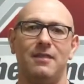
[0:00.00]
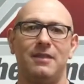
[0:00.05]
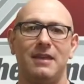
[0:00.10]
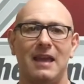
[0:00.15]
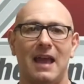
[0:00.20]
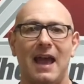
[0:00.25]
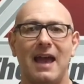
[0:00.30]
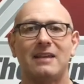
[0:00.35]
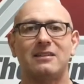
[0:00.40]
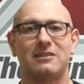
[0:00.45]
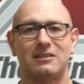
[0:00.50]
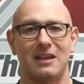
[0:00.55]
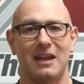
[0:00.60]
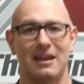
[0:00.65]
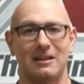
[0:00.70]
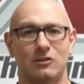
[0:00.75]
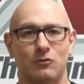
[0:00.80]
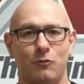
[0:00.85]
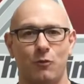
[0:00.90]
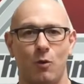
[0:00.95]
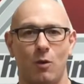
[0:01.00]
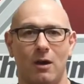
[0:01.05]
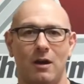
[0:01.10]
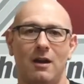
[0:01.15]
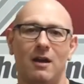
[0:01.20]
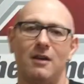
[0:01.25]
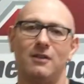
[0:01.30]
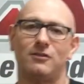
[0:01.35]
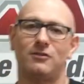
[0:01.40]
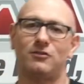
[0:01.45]
The S stands
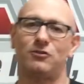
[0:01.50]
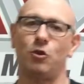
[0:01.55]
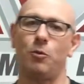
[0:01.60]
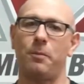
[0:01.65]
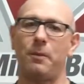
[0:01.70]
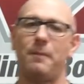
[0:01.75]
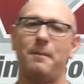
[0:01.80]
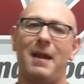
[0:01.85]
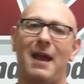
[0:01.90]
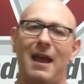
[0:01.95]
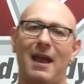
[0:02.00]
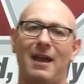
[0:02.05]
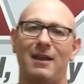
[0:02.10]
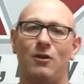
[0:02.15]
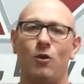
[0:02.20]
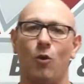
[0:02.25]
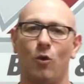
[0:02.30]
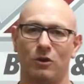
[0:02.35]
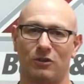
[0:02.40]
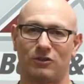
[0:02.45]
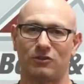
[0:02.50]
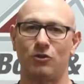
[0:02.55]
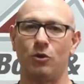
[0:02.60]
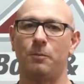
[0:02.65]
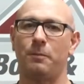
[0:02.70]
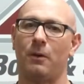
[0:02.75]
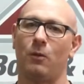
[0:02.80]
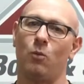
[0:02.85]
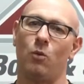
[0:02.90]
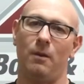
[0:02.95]
for Superman or
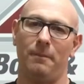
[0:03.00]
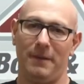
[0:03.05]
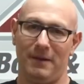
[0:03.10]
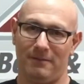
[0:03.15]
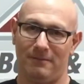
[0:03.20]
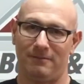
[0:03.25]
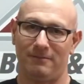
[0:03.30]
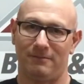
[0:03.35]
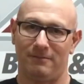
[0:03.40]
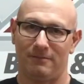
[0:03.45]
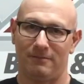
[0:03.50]
Superwoman.